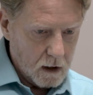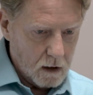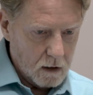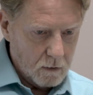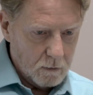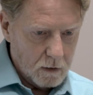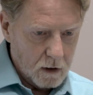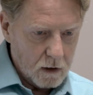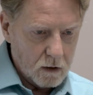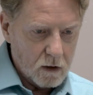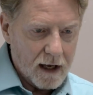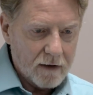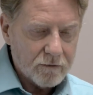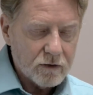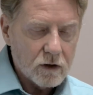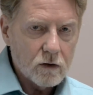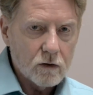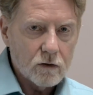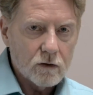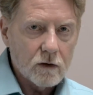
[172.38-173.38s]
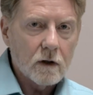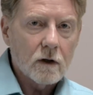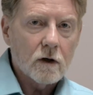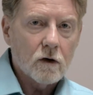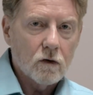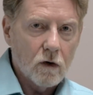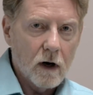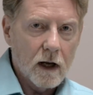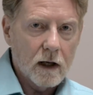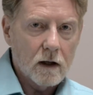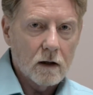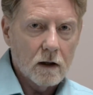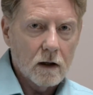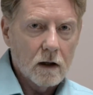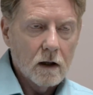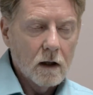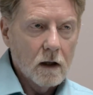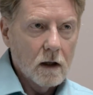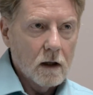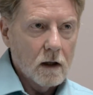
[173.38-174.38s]
but you have to use it
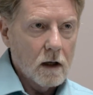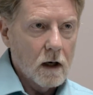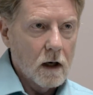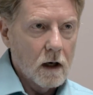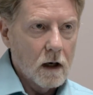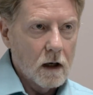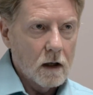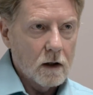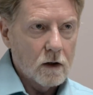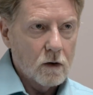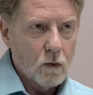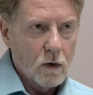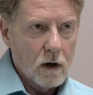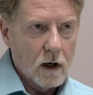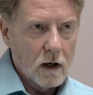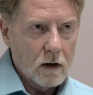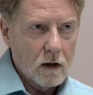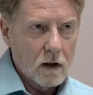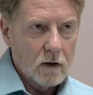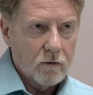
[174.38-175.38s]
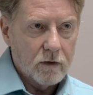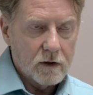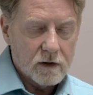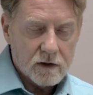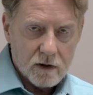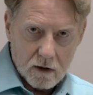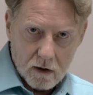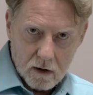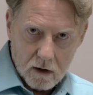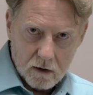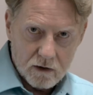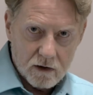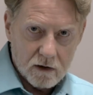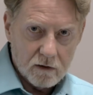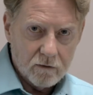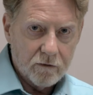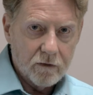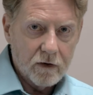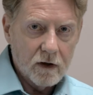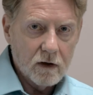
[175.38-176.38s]
correctly. You want to, if it's a
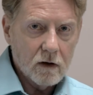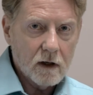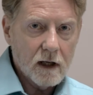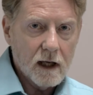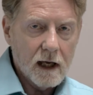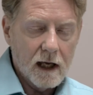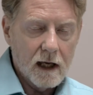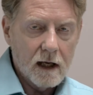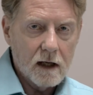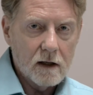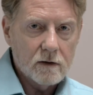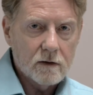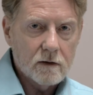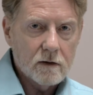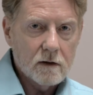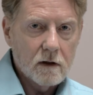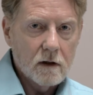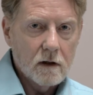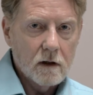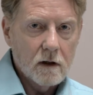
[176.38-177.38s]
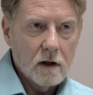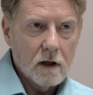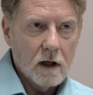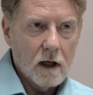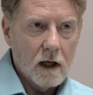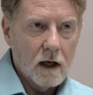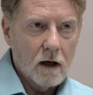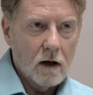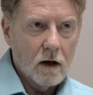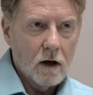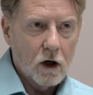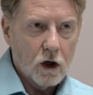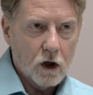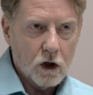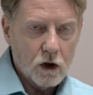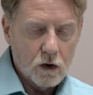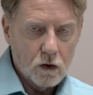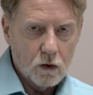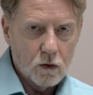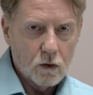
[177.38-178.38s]
severe case,
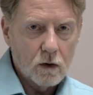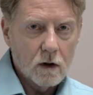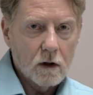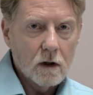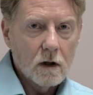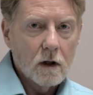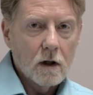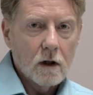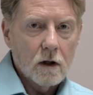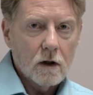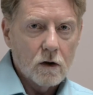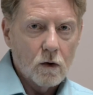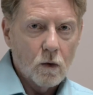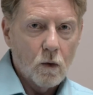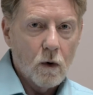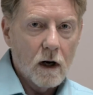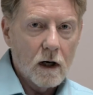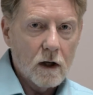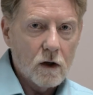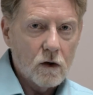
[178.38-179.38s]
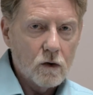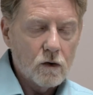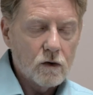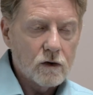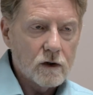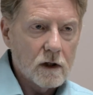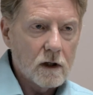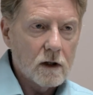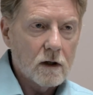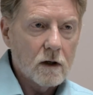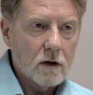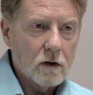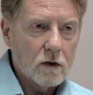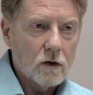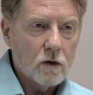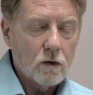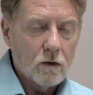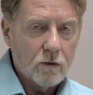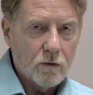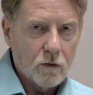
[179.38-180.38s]
acute, you want to use it
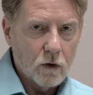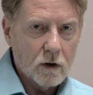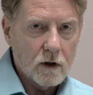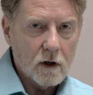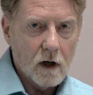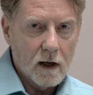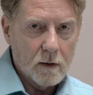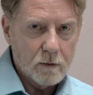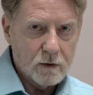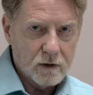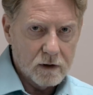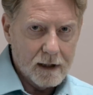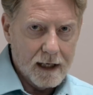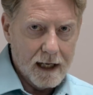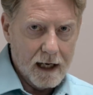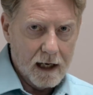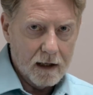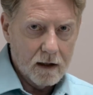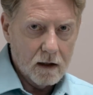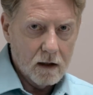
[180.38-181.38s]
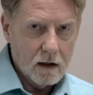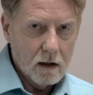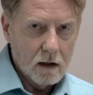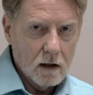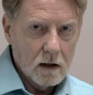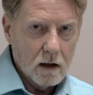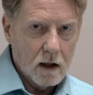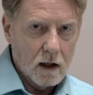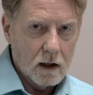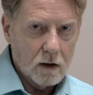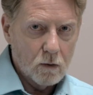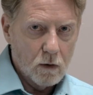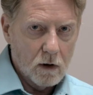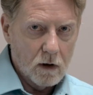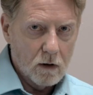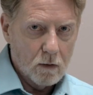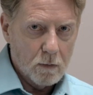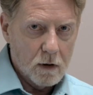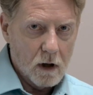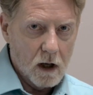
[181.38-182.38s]
2 to 4 times a day. And you
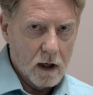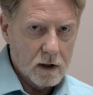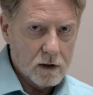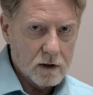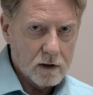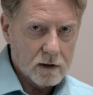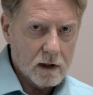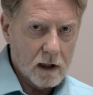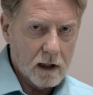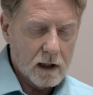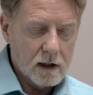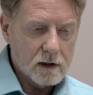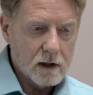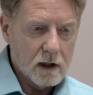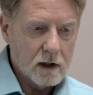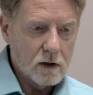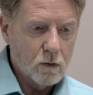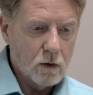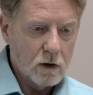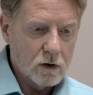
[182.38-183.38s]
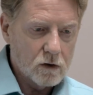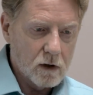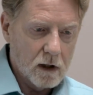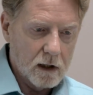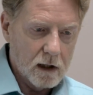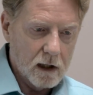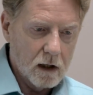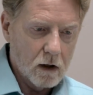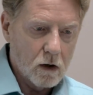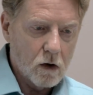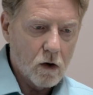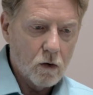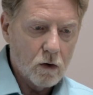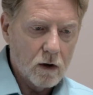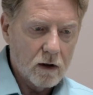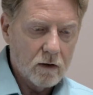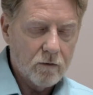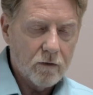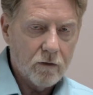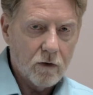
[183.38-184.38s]
want to apply it just like I said. You want to try to get a
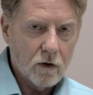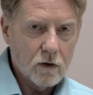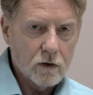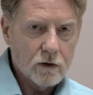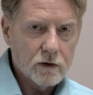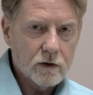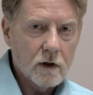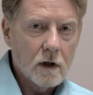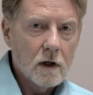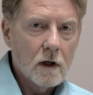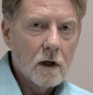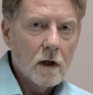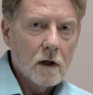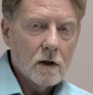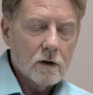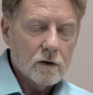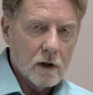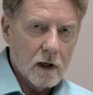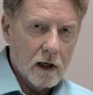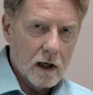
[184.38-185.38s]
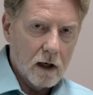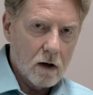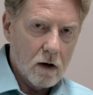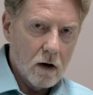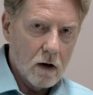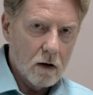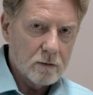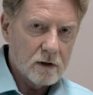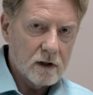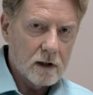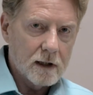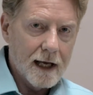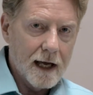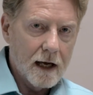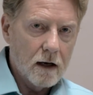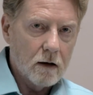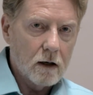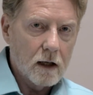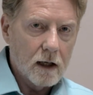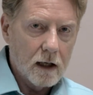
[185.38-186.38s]
coat in first so that it calms it
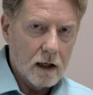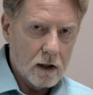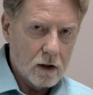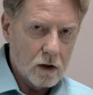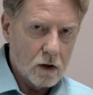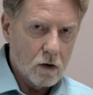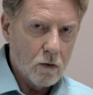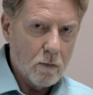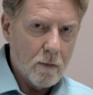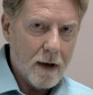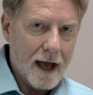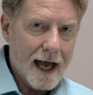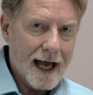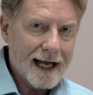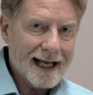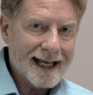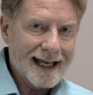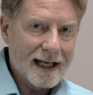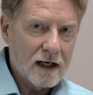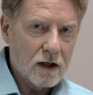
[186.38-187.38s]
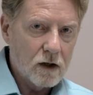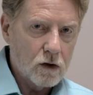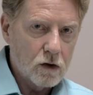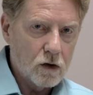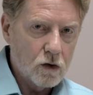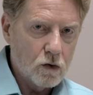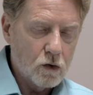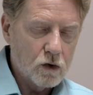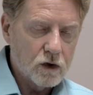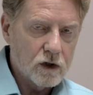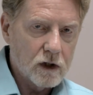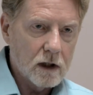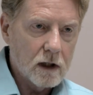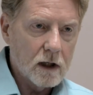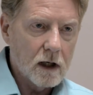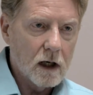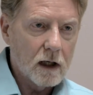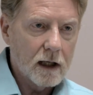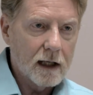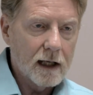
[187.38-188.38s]
down, and then you go back and you use
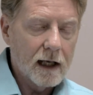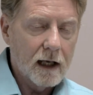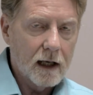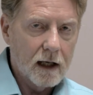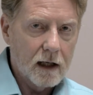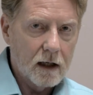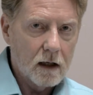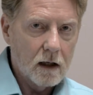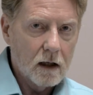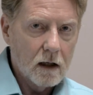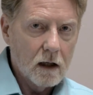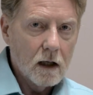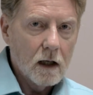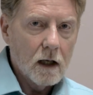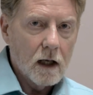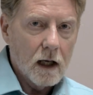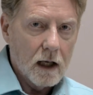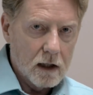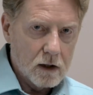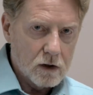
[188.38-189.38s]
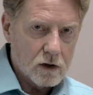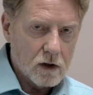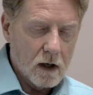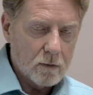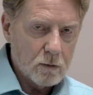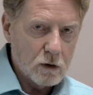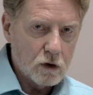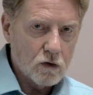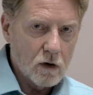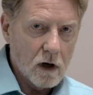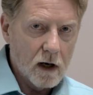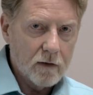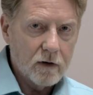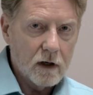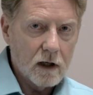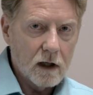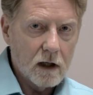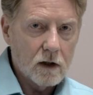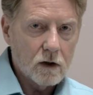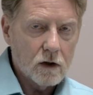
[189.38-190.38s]
it again, and this time you drive
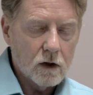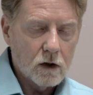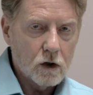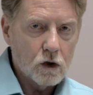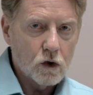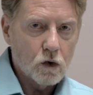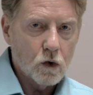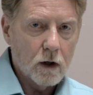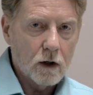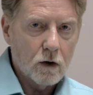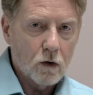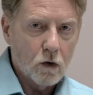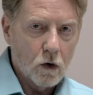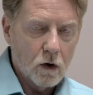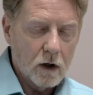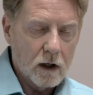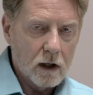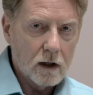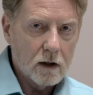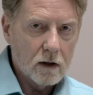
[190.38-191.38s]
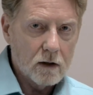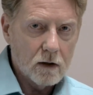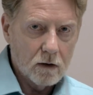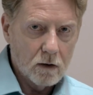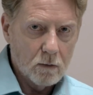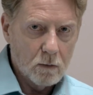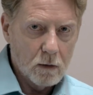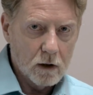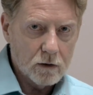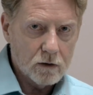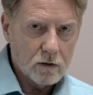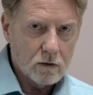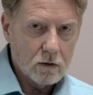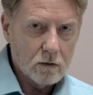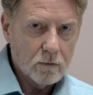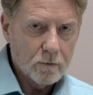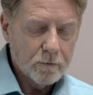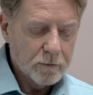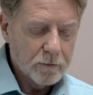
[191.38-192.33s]
it into the joint or into the muscle.